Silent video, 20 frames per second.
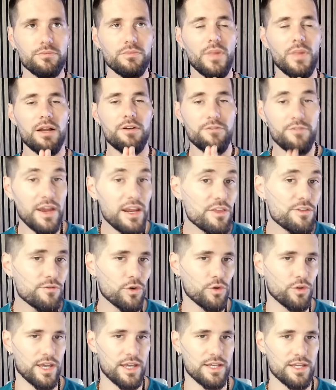
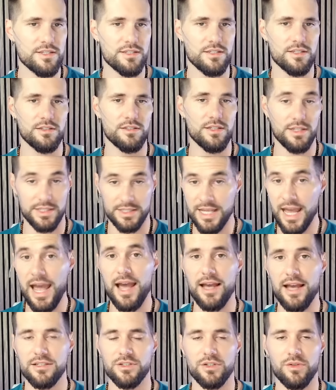faithfulness to the
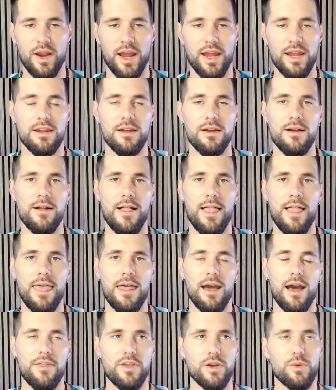task, right?
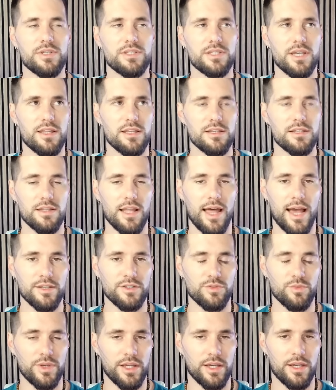I think we said this
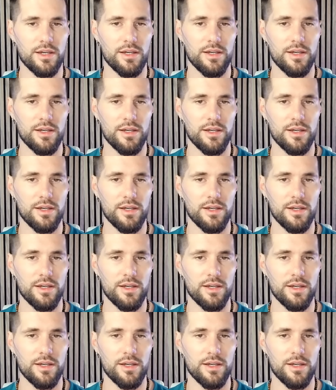last week.